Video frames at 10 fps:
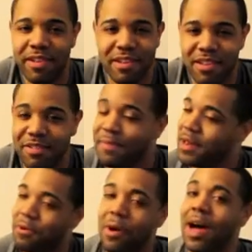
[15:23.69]
It, has
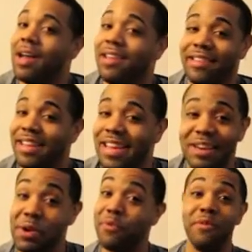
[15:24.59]
been a while. Let's say
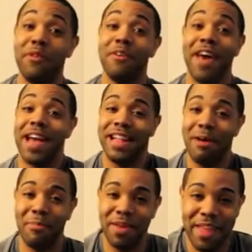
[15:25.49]
we, have both had
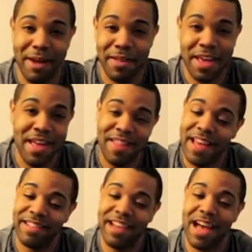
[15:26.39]
that, that
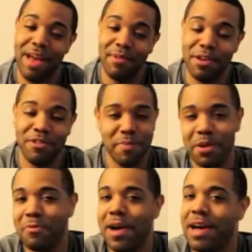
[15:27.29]
that time. You know, it's
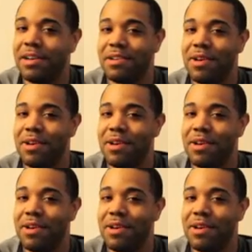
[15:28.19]
been a while.